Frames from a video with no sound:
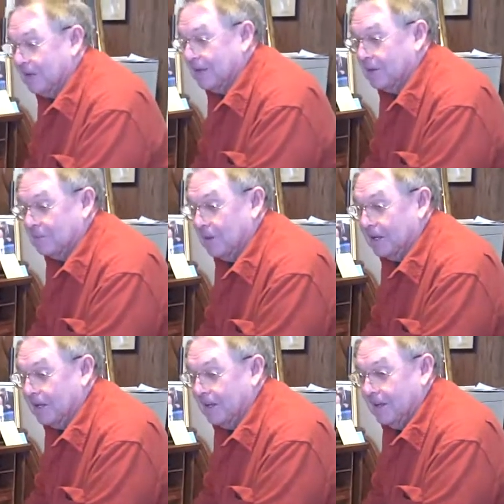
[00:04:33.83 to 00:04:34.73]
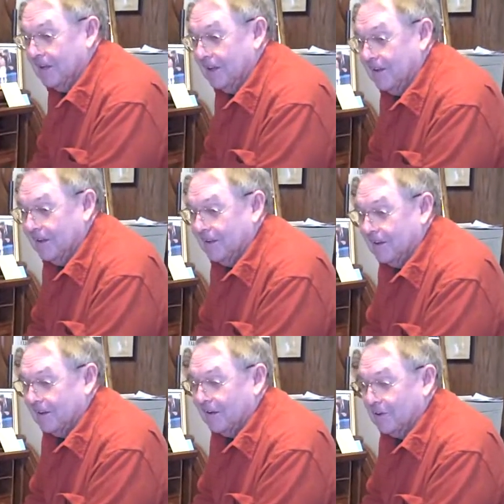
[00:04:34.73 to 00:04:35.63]
pay the money,
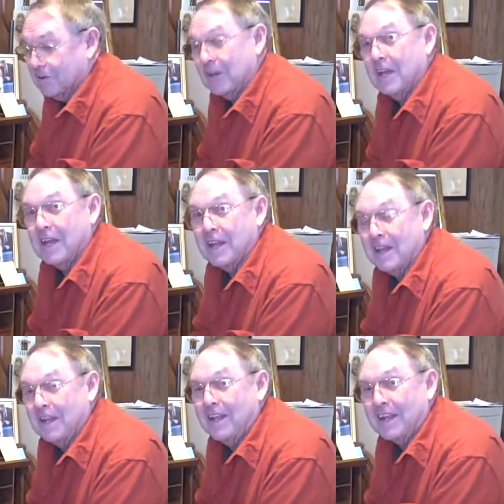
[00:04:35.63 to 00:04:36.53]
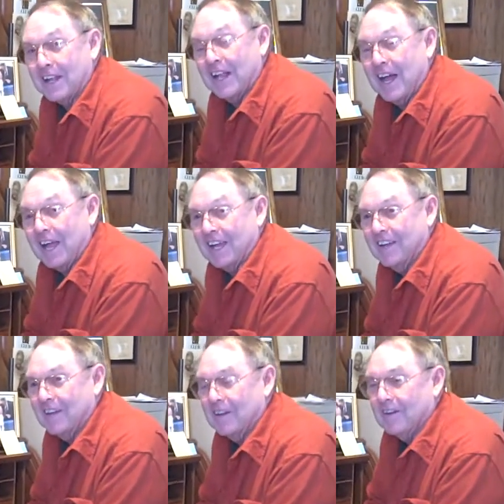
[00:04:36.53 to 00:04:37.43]
or she hid it in the clock
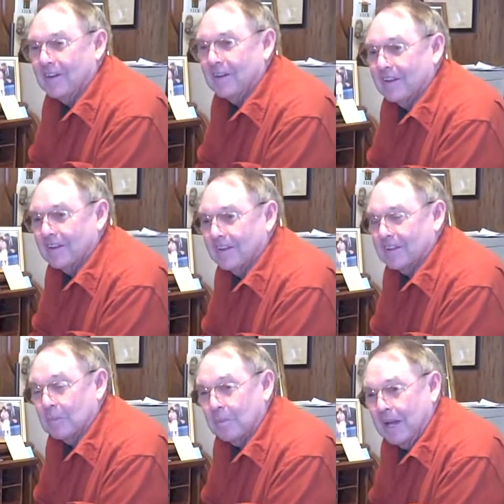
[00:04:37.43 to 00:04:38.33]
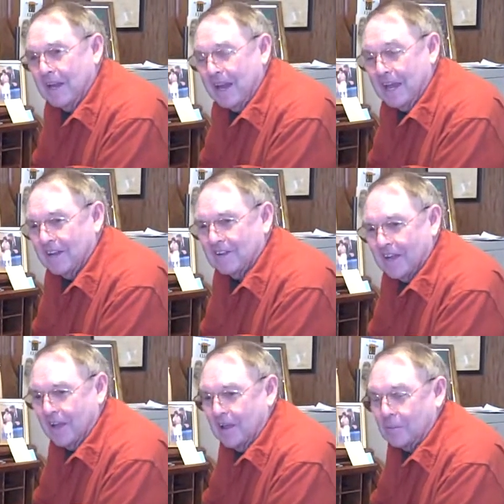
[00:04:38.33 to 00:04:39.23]
to pay
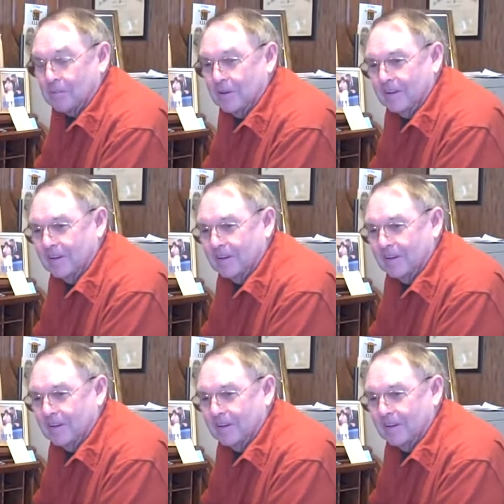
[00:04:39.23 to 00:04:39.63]
Nanny's help